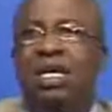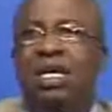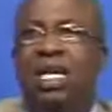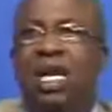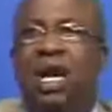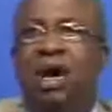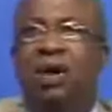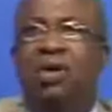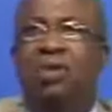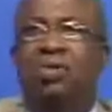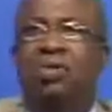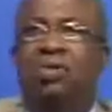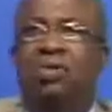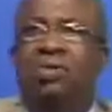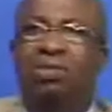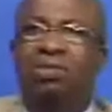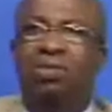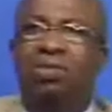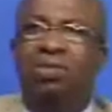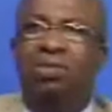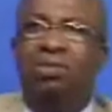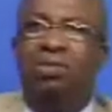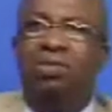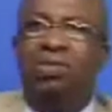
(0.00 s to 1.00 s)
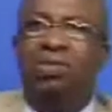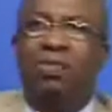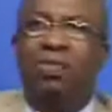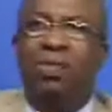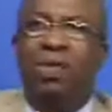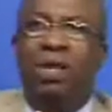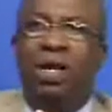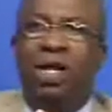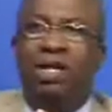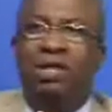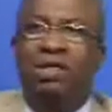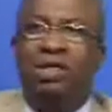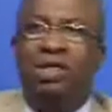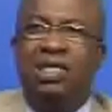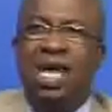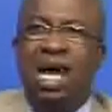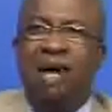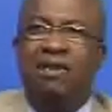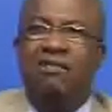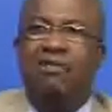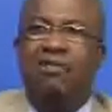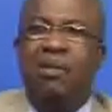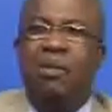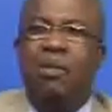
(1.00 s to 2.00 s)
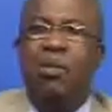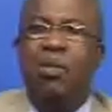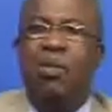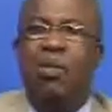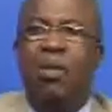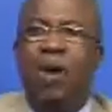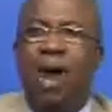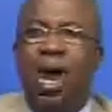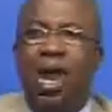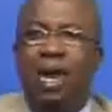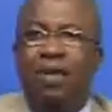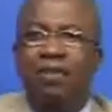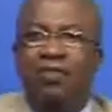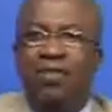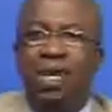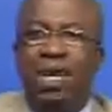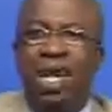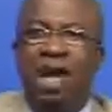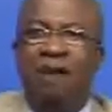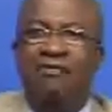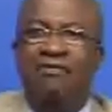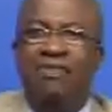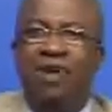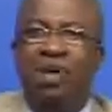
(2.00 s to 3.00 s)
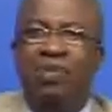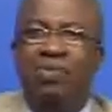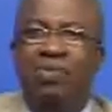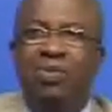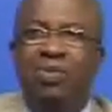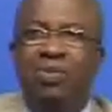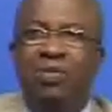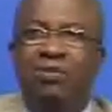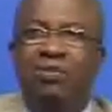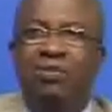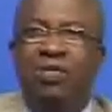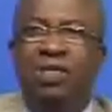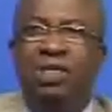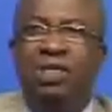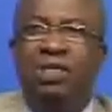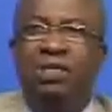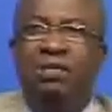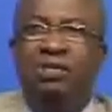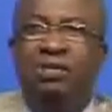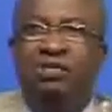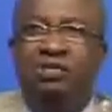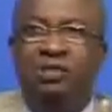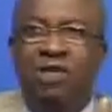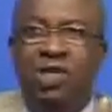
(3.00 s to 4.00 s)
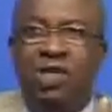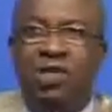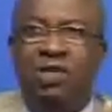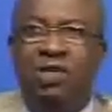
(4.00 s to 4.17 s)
Now, let's start from when we have removed. We